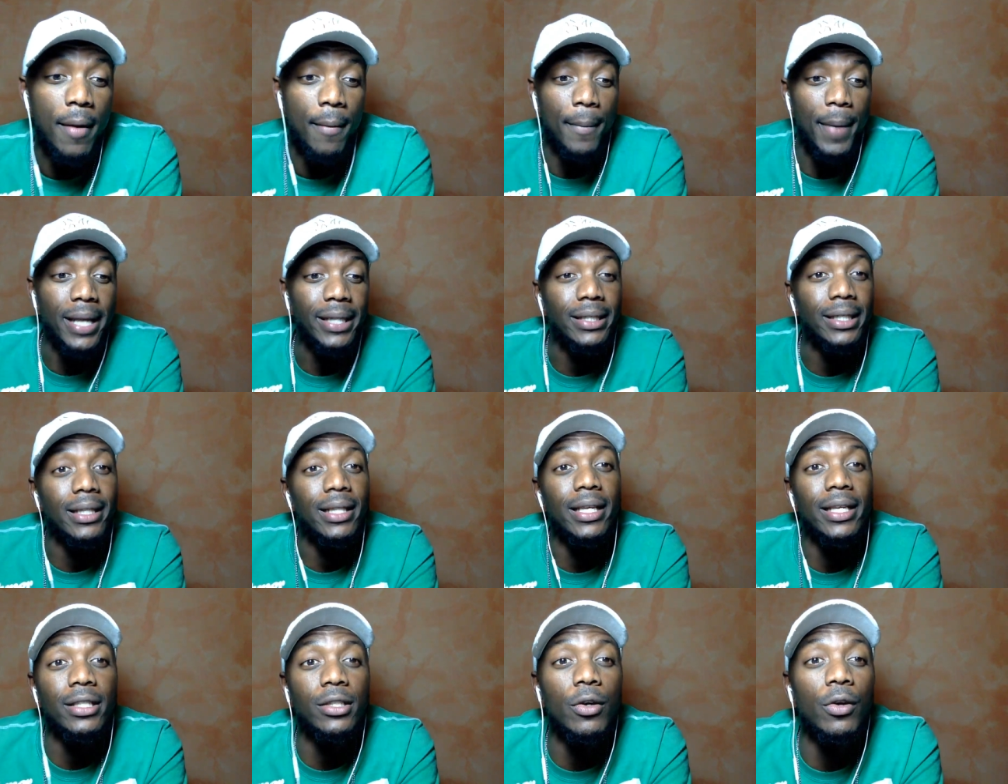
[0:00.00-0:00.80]

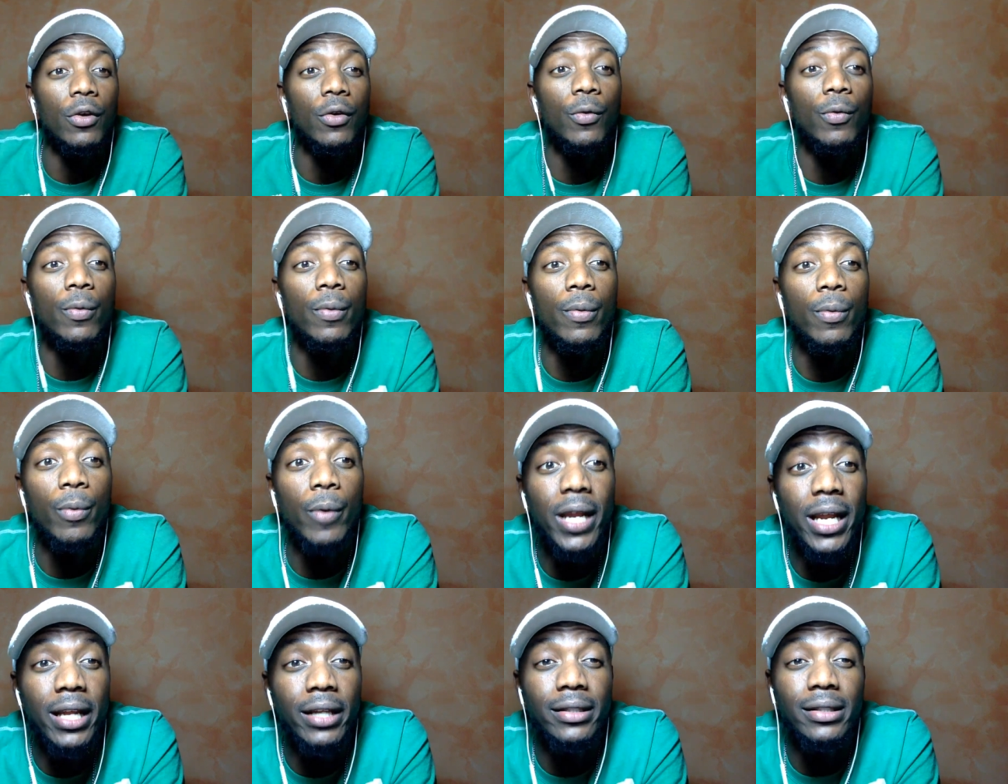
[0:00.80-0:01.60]
Basically, he's going to
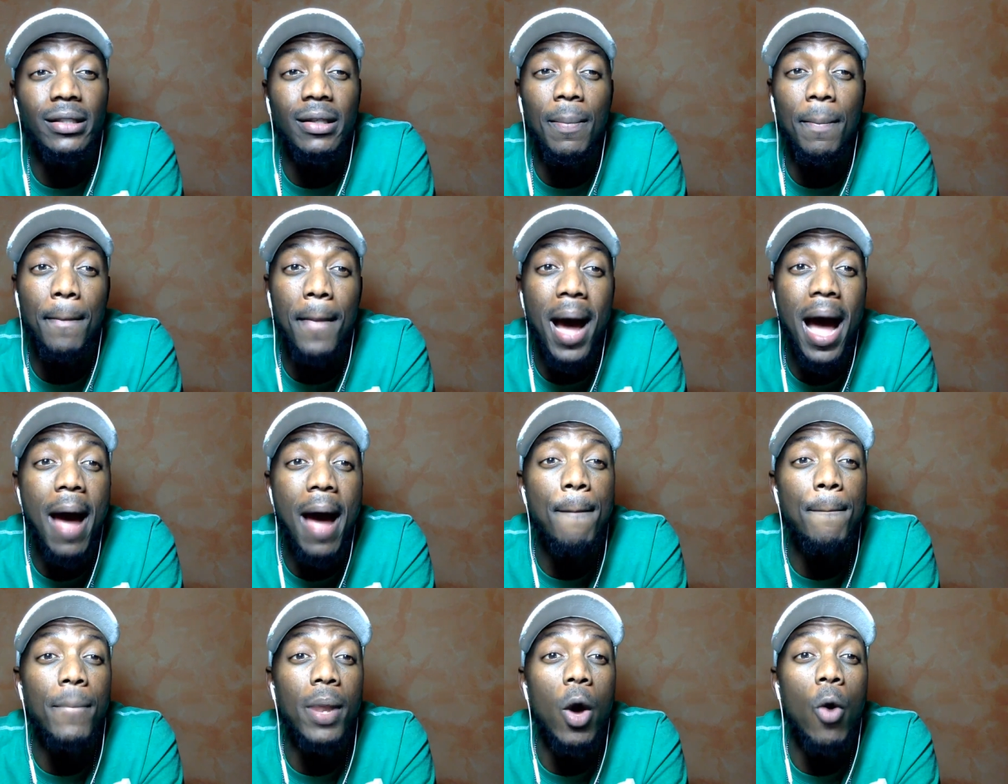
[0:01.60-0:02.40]
read some
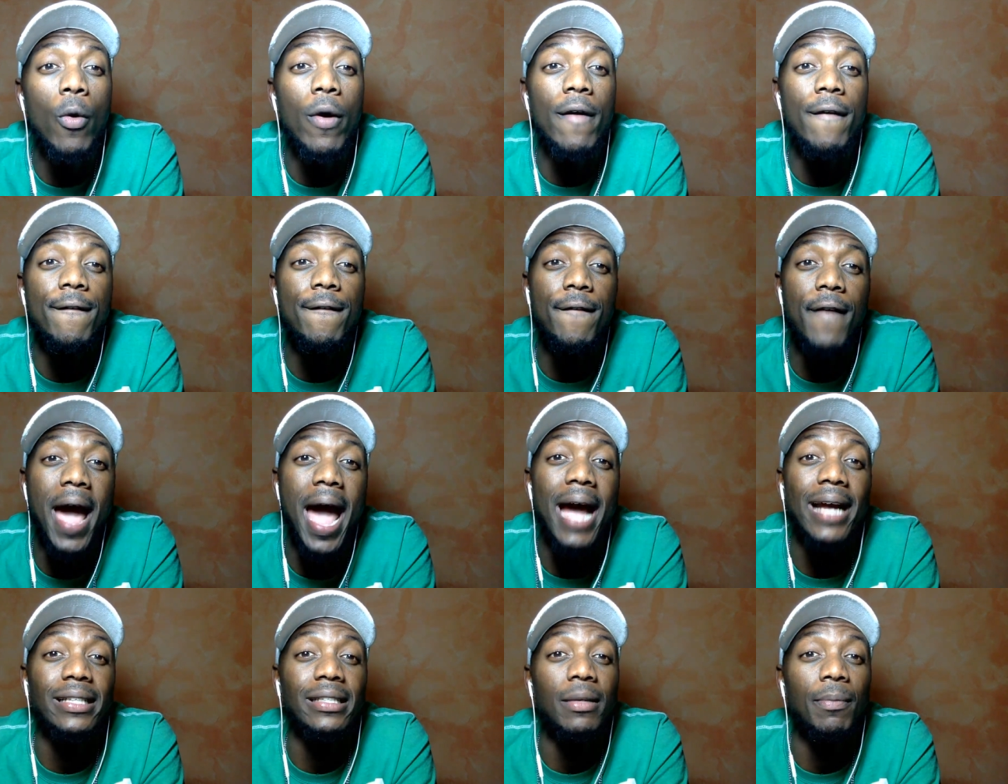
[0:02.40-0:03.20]
mind-blowing
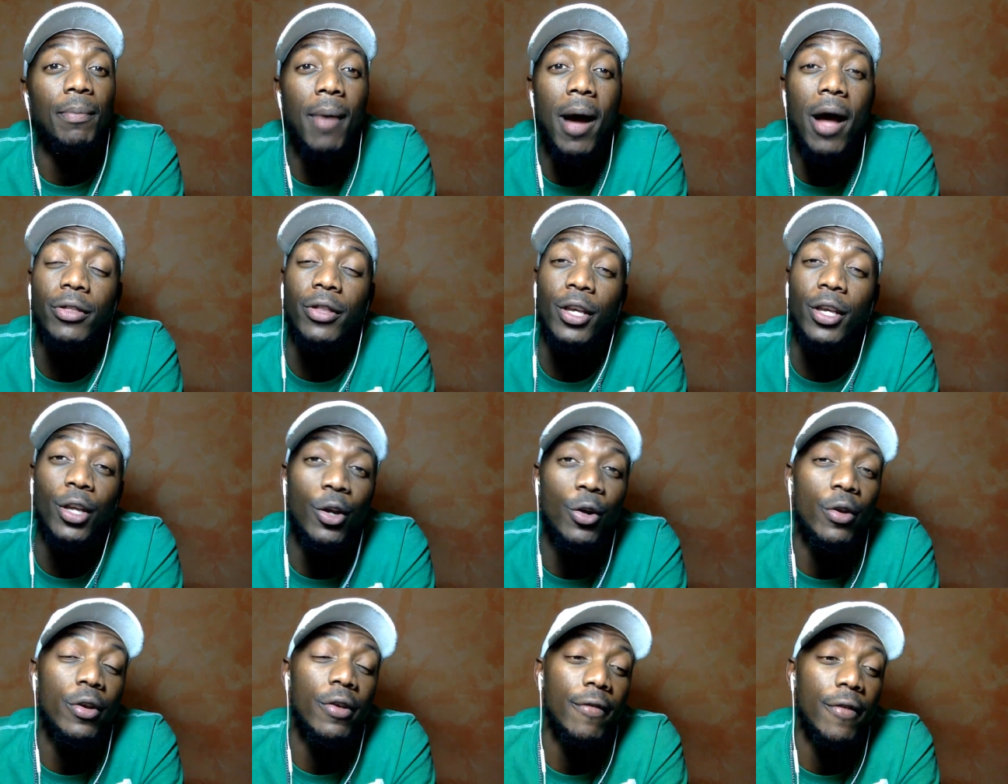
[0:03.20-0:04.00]
facts about the
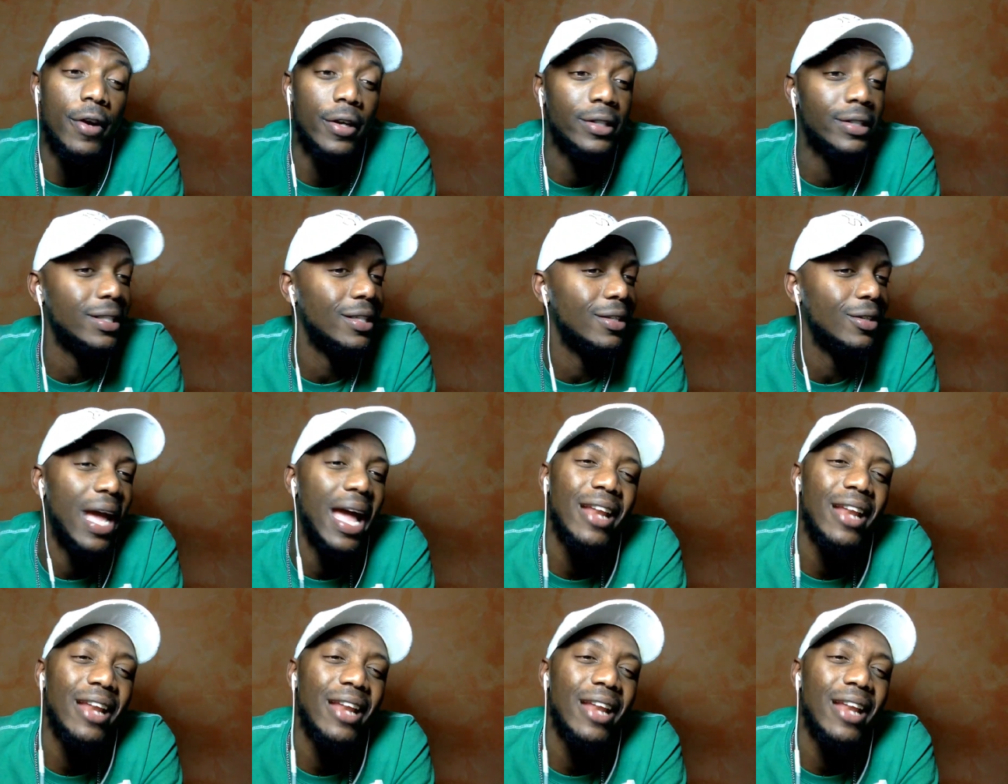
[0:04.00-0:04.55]
universe.